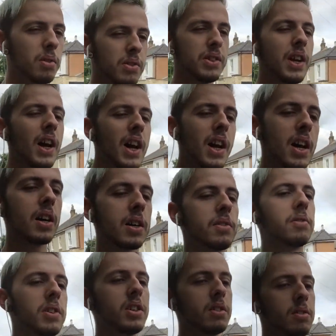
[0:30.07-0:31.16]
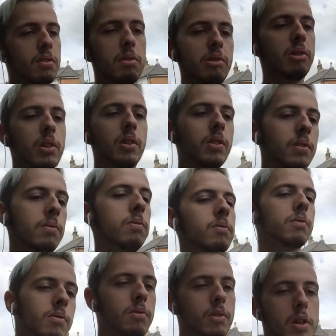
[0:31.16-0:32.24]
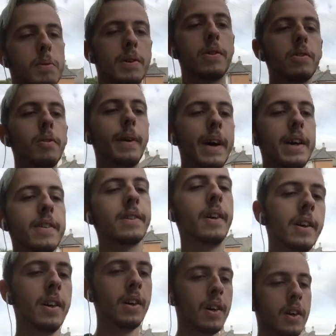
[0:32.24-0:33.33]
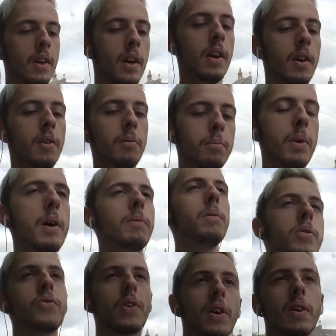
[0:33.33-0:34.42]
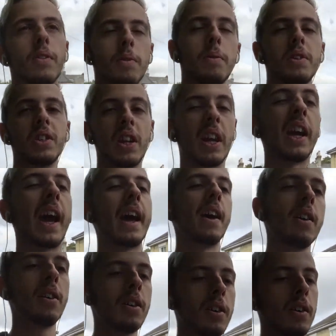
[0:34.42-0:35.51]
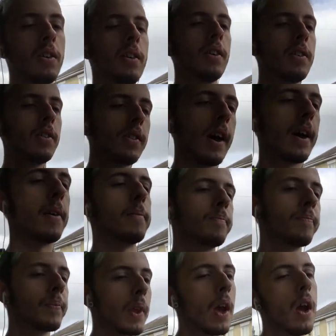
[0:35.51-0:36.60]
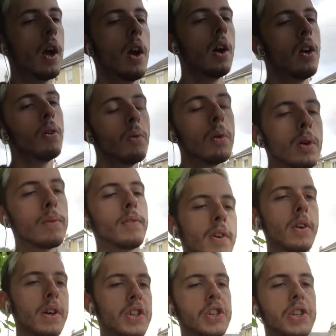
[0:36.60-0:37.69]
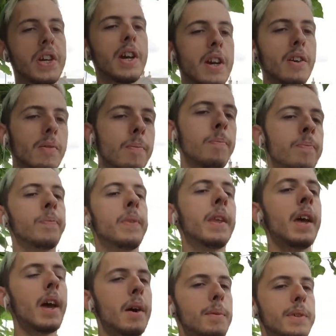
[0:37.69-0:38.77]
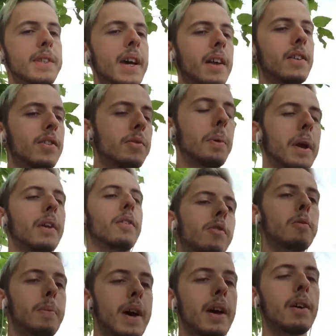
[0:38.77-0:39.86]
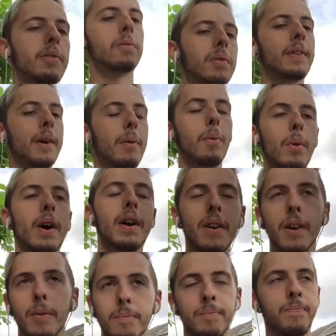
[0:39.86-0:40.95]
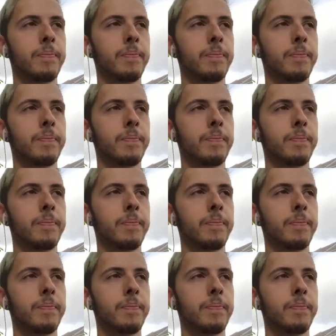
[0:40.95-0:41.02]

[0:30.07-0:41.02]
was dark, it was creepy as always, but we were drunk so we didn't care. So, walking through as you do, and we sat in the swings for a bit because I was like, why not?